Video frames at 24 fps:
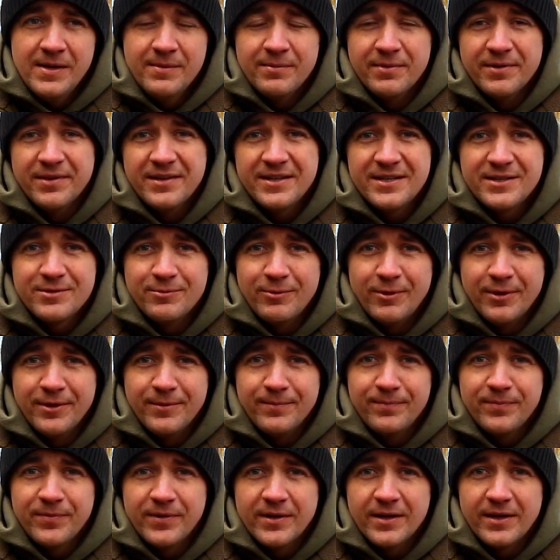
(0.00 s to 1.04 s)
But this
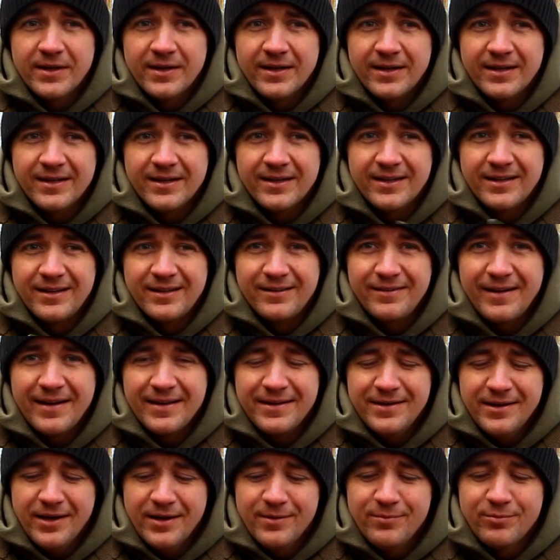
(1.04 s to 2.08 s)
one, I've
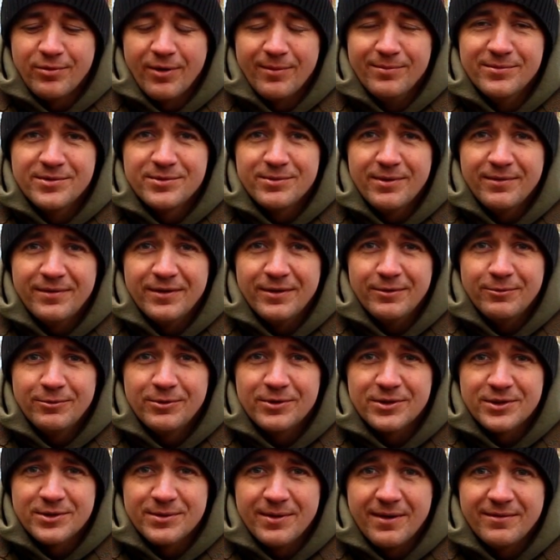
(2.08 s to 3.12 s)
had no problems with it
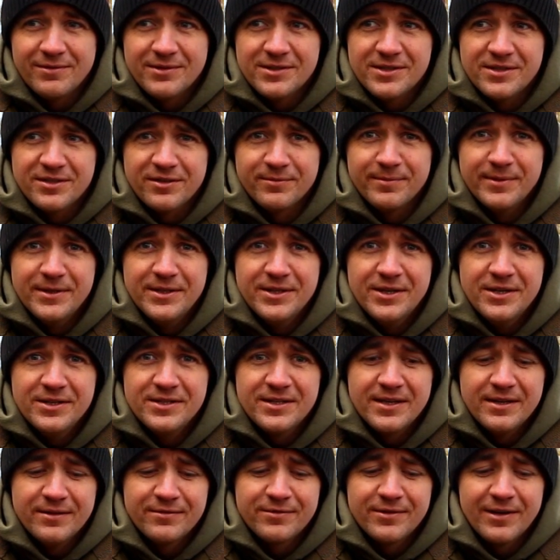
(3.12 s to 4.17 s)
whatsoever since I've been
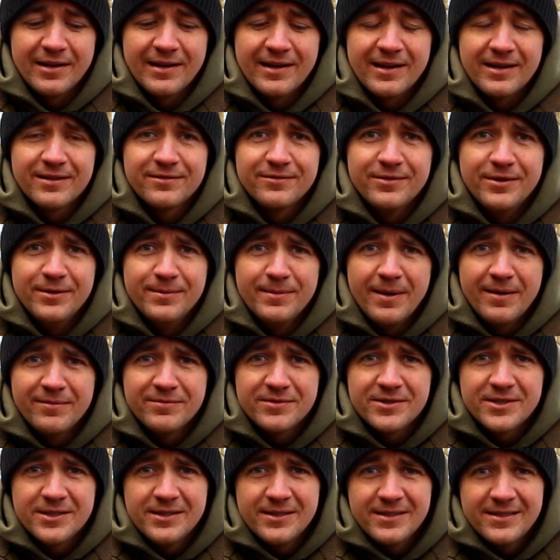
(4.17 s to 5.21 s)
using it for the last few
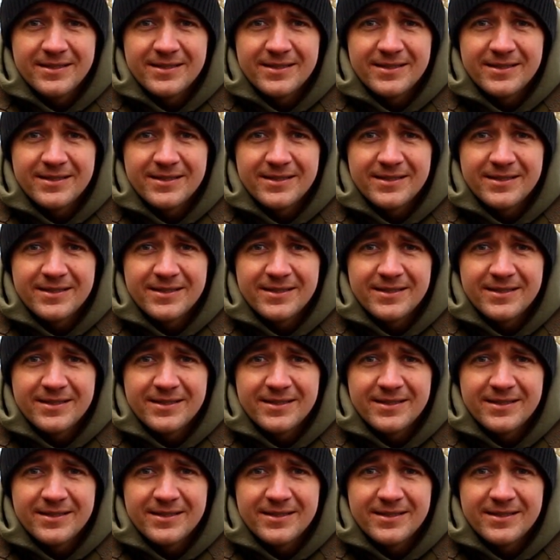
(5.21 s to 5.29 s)
months.